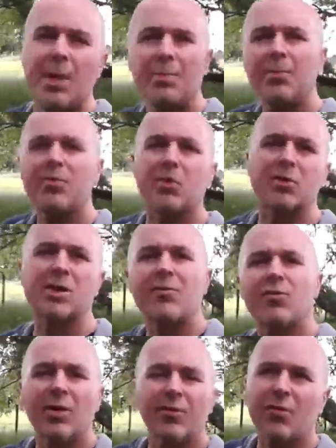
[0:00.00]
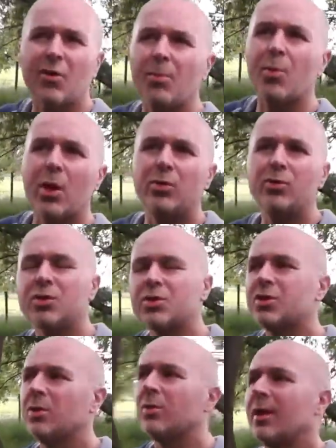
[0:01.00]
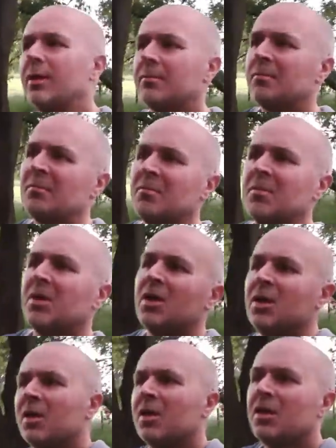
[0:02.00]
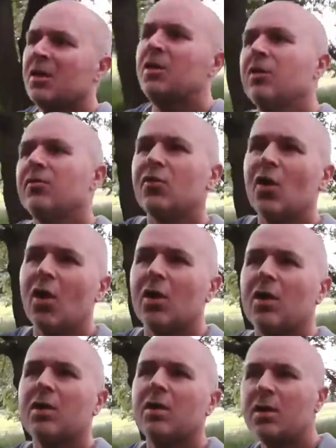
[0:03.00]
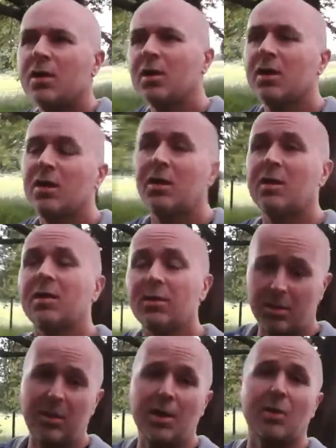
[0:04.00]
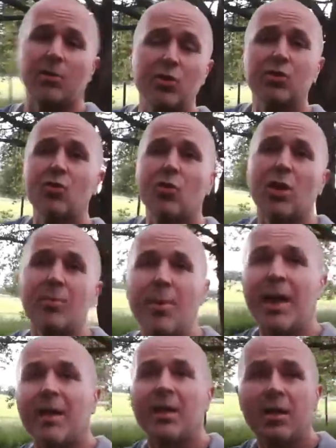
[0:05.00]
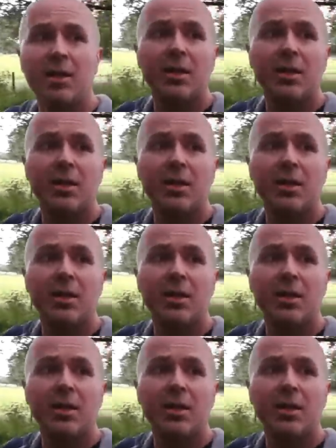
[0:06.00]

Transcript: people have got several different approaches to it. You've got, you know, just talking about